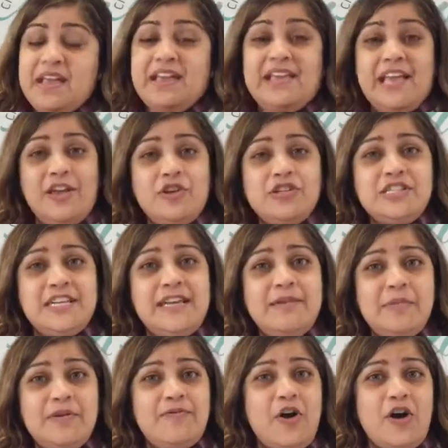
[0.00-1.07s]
Get your
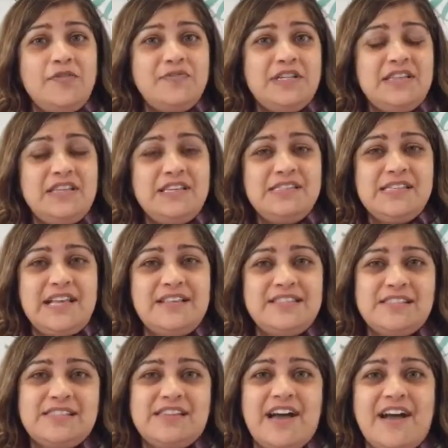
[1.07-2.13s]
team involved in this
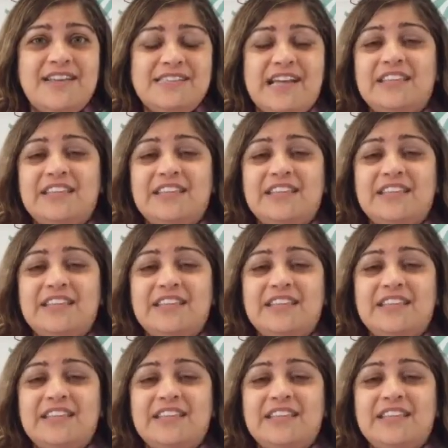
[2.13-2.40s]
exercise.